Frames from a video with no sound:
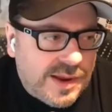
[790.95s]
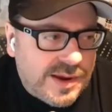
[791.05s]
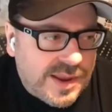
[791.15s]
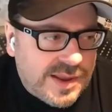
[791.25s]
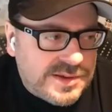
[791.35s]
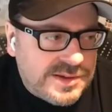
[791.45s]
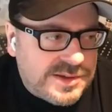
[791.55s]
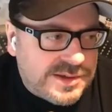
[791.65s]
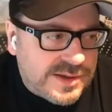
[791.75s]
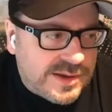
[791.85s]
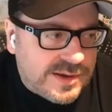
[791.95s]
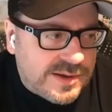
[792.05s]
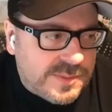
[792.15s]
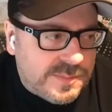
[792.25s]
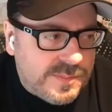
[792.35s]
I guess
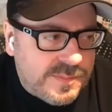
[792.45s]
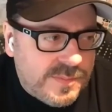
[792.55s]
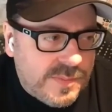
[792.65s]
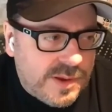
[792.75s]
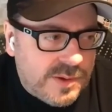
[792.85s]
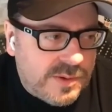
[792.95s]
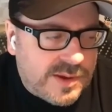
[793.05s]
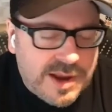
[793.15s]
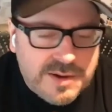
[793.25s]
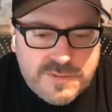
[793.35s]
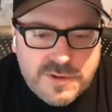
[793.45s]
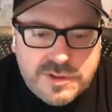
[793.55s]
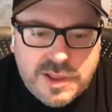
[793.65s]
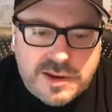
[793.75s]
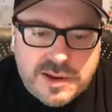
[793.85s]
it kind of
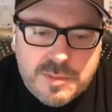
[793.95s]
felt like